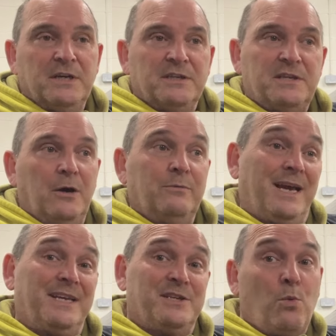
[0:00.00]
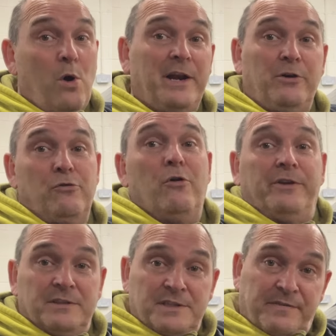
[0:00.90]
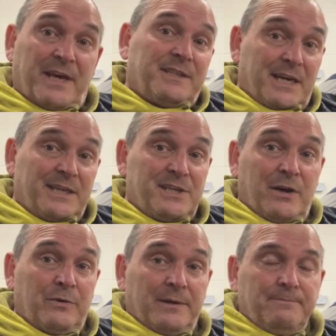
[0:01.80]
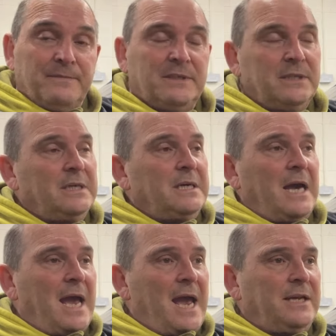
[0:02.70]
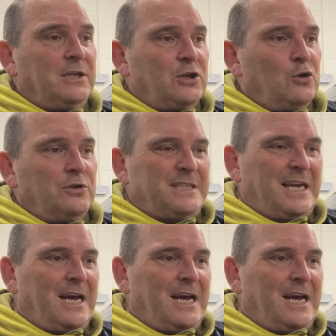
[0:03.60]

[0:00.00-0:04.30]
So there's a wider audience for that Daytona and of course,